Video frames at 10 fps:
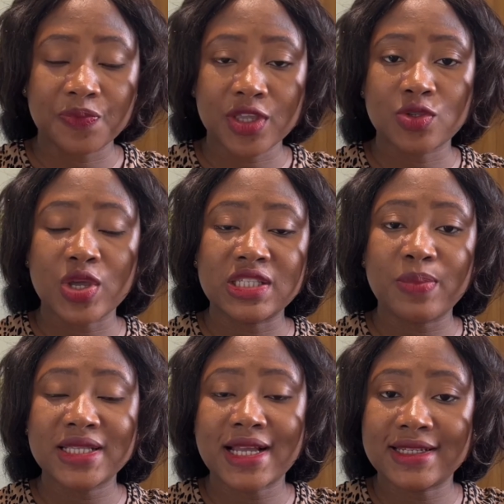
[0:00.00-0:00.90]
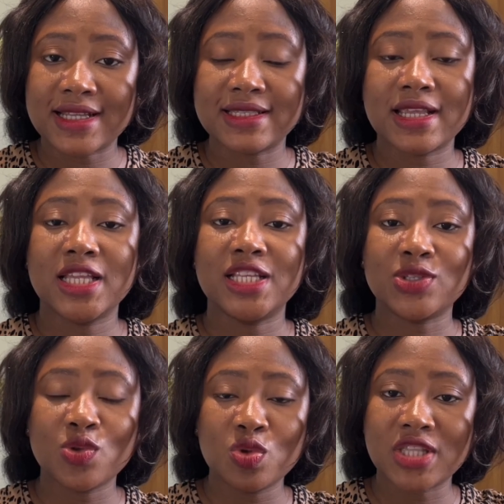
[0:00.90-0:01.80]
So it's better that the
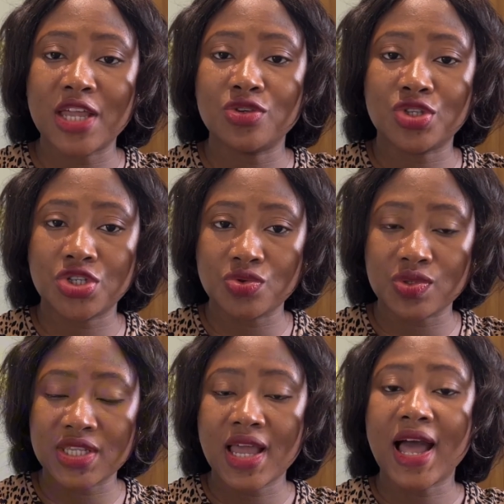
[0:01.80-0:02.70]
schools that you choose